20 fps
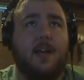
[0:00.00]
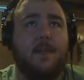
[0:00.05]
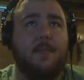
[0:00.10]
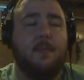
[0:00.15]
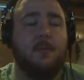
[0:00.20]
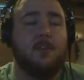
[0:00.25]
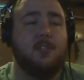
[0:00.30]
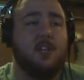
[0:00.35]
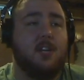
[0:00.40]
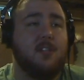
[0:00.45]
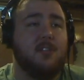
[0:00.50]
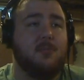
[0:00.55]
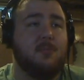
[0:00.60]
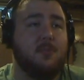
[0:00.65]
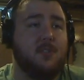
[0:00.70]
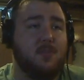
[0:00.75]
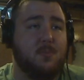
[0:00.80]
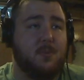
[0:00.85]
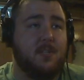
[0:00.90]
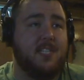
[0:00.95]
Which
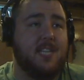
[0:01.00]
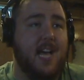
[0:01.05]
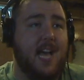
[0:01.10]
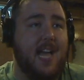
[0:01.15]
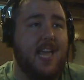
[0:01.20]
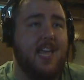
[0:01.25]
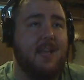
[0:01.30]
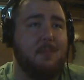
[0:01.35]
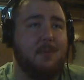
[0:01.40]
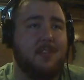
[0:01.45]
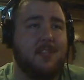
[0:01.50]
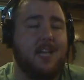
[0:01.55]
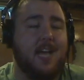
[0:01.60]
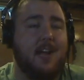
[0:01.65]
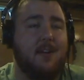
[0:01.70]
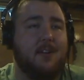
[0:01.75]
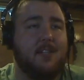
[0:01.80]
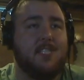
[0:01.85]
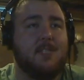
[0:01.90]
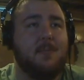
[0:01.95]
would tie him with
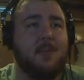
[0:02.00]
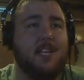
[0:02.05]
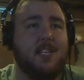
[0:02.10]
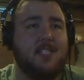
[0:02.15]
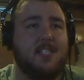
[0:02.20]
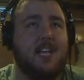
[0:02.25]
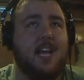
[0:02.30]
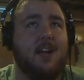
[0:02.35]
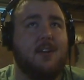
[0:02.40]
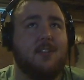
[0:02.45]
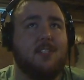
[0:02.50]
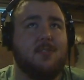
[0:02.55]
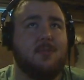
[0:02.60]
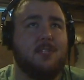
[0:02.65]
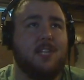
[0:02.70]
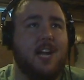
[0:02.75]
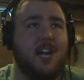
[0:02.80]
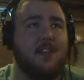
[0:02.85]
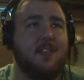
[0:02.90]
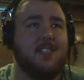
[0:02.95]
Dyrus, because Dyrus
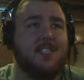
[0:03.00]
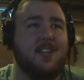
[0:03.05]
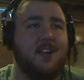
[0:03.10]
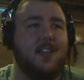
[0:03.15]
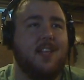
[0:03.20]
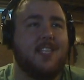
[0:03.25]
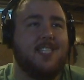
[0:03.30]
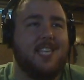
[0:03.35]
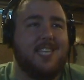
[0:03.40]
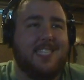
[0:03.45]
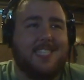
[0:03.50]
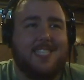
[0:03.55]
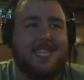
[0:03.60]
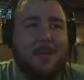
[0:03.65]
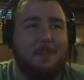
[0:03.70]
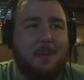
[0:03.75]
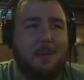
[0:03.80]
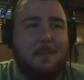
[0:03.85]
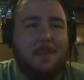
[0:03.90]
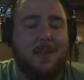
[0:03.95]
retired this year, unless they
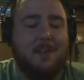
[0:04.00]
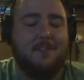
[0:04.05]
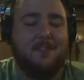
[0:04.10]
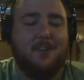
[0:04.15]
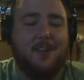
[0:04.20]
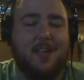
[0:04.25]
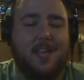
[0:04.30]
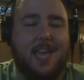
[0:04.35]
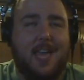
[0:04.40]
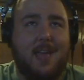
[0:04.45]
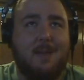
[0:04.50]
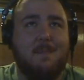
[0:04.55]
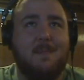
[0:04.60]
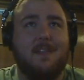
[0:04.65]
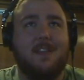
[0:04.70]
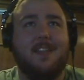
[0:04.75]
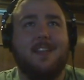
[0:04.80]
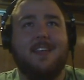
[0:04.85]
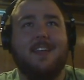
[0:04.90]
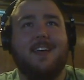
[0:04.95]
sub him in for a game
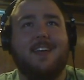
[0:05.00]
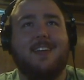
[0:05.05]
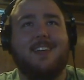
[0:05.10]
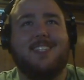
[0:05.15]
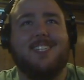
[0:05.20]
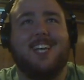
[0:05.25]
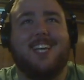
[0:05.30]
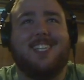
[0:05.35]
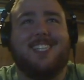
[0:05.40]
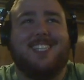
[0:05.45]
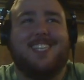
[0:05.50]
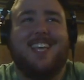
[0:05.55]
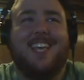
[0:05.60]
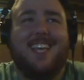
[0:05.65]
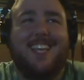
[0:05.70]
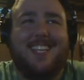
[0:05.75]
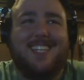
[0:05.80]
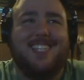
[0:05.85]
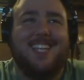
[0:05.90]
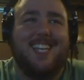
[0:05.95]
just
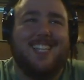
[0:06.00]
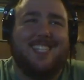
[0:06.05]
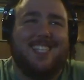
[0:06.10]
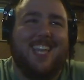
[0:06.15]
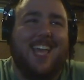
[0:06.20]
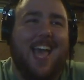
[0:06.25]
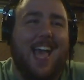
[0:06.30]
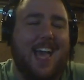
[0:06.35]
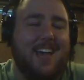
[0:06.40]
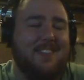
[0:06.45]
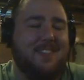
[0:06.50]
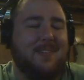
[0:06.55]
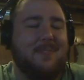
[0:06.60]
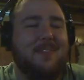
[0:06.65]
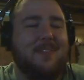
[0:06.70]
to have him.